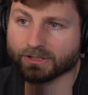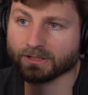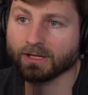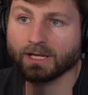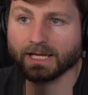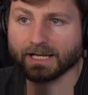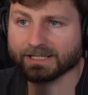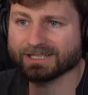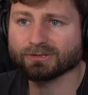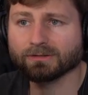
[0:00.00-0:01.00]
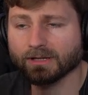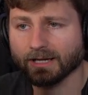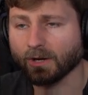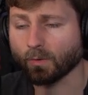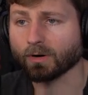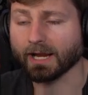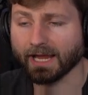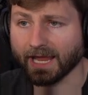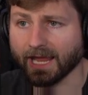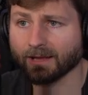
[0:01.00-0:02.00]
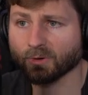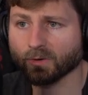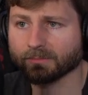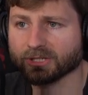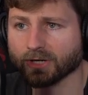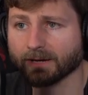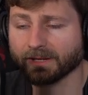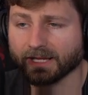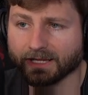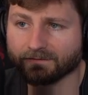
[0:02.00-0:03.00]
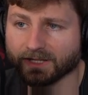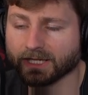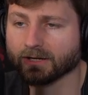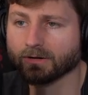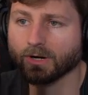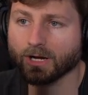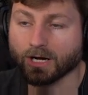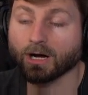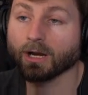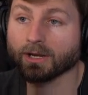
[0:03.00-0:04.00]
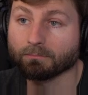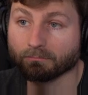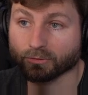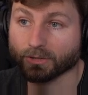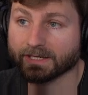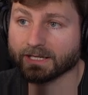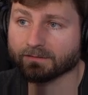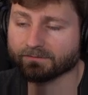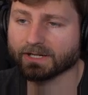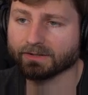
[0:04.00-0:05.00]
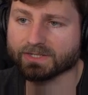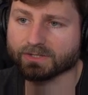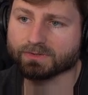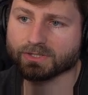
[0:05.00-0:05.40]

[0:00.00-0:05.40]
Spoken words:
And I am going to be dropping a video on breeding fairly soon,